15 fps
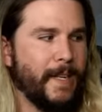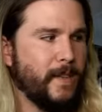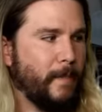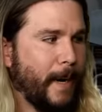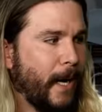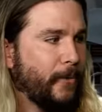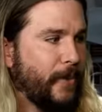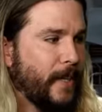
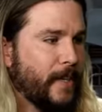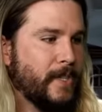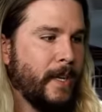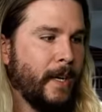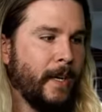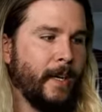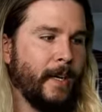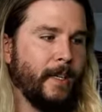about this.
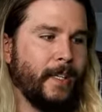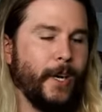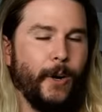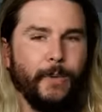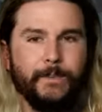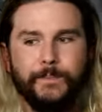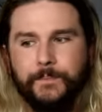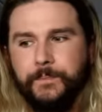You
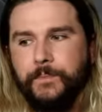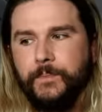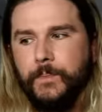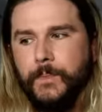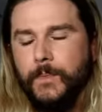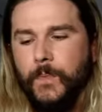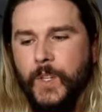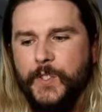know,
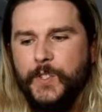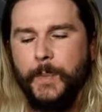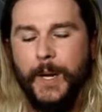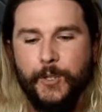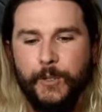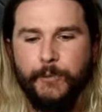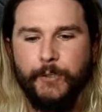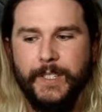
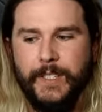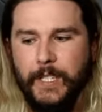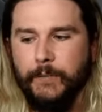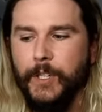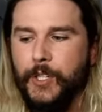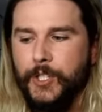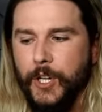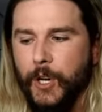especially for the
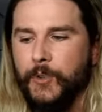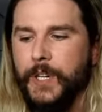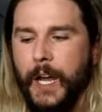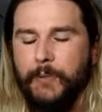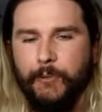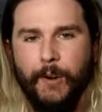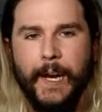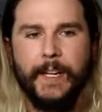TV show, Ty
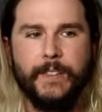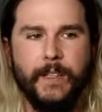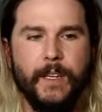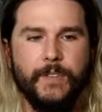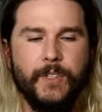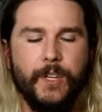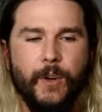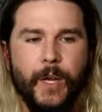Franck
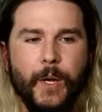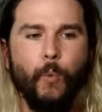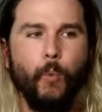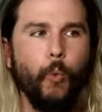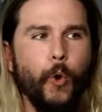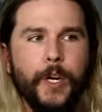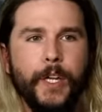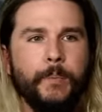says, you know, it
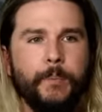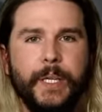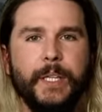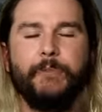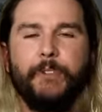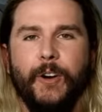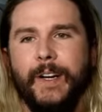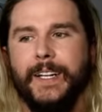wouldn't be
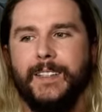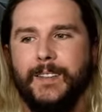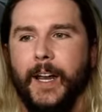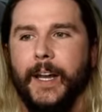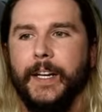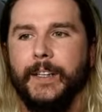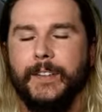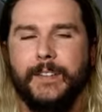very
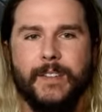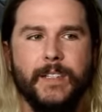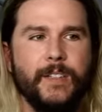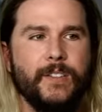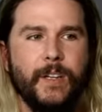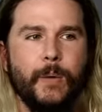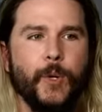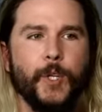exciting to see
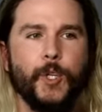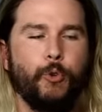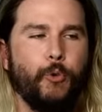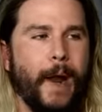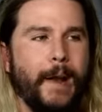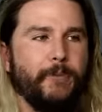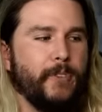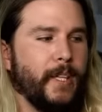someone
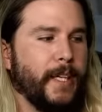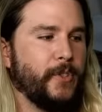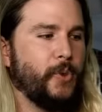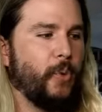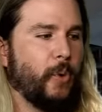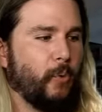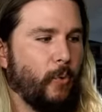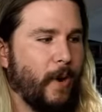traveling to
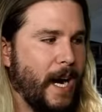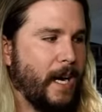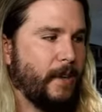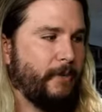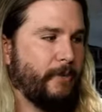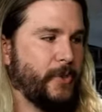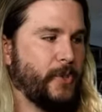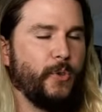a rock
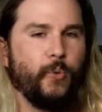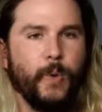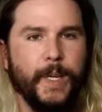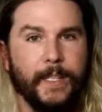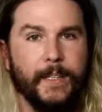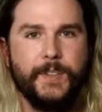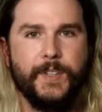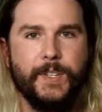for two
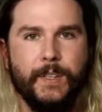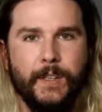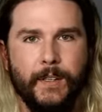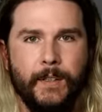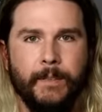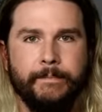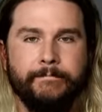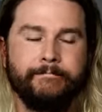weeks.
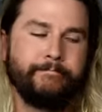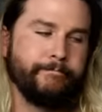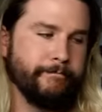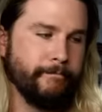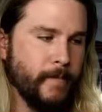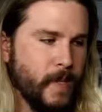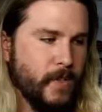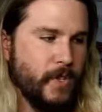
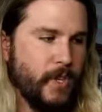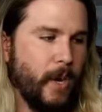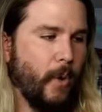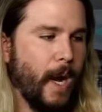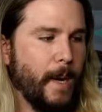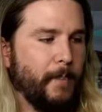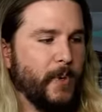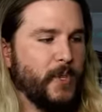So,
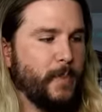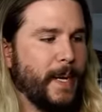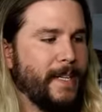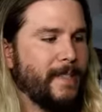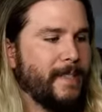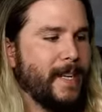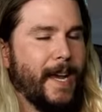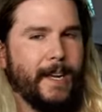hyperspace
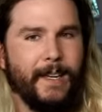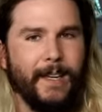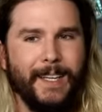tech,